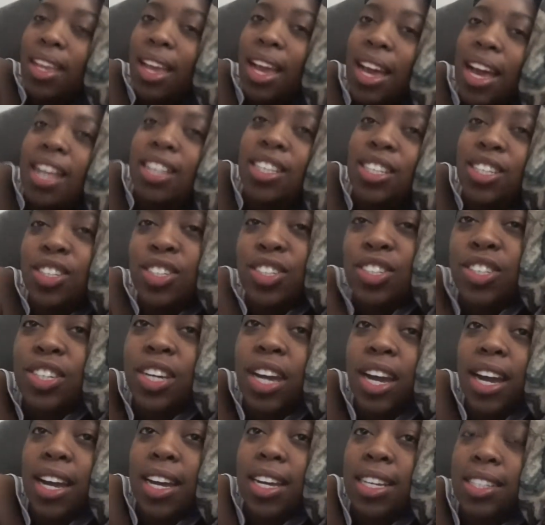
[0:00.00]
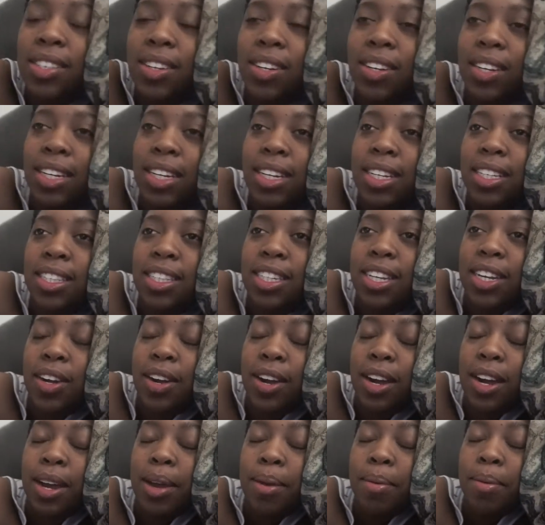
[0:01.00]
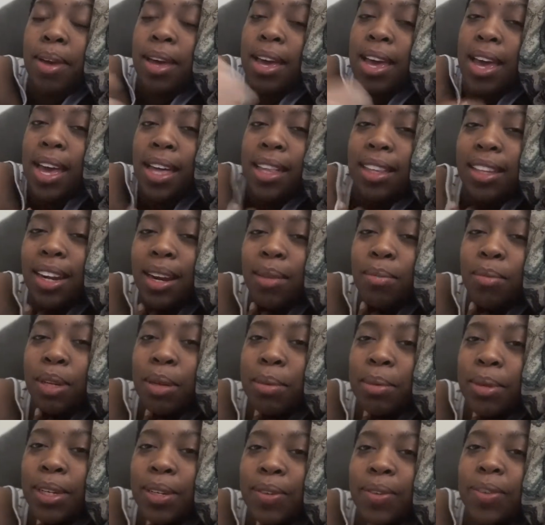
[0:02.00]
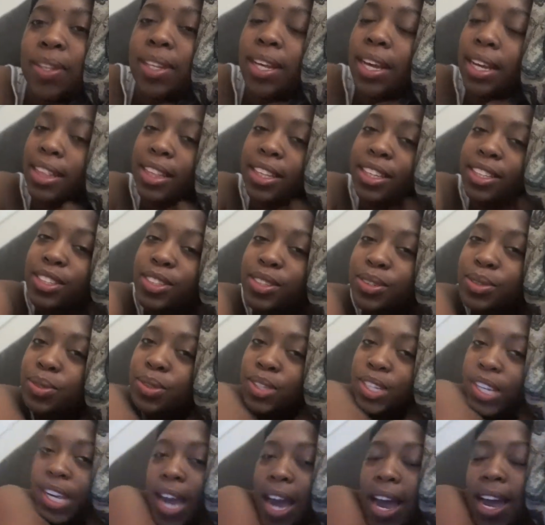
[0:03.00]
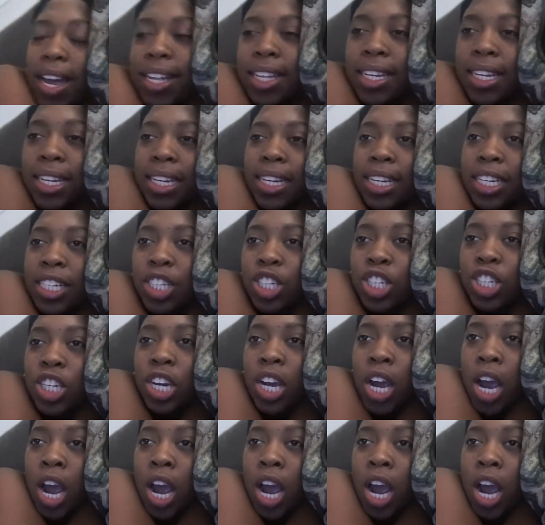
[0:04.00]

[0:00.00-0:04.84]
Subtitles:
I told you guys on Instagram that I'm gonna be doing like this new challenge.